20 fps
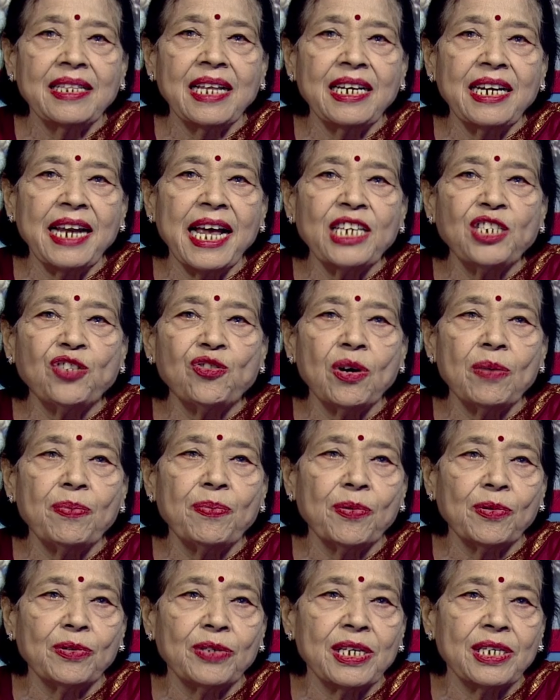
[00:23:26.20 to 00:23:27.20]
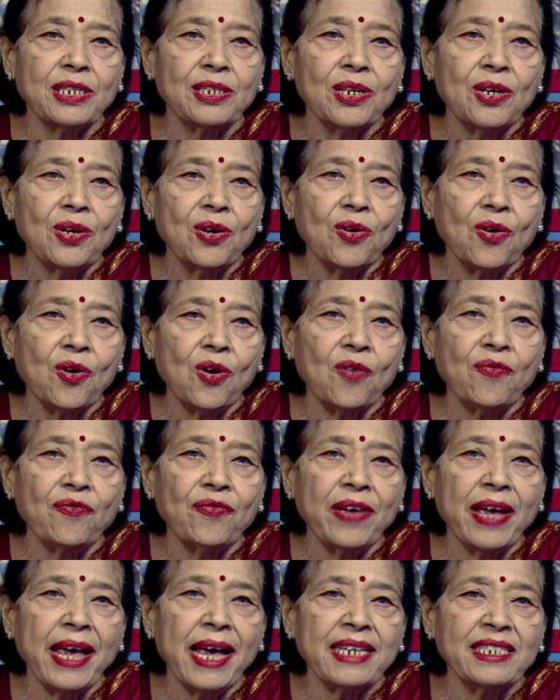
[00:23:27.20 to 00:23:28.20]
the natural process of
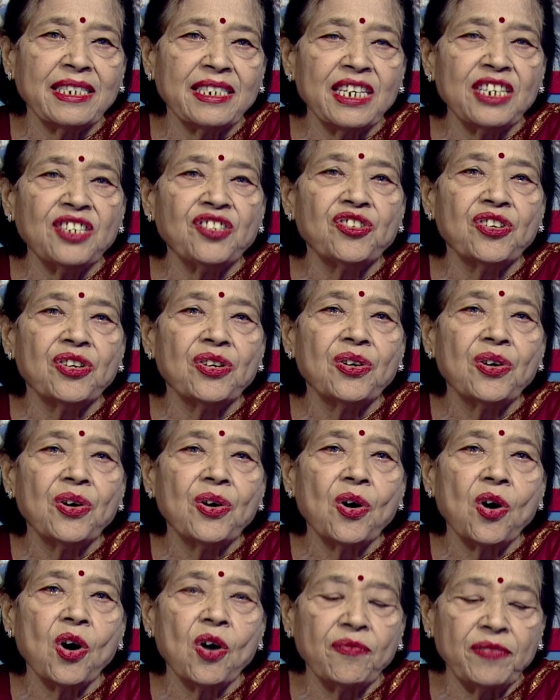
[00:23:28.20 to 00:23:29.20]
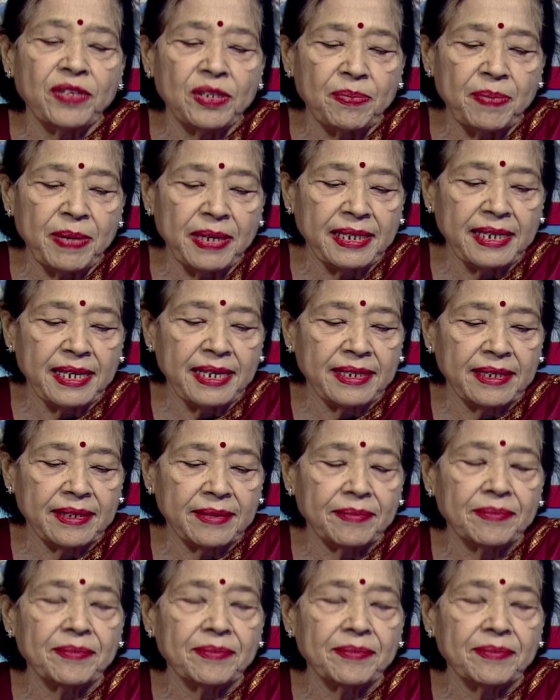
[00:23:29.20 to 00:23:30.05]
extinction of species.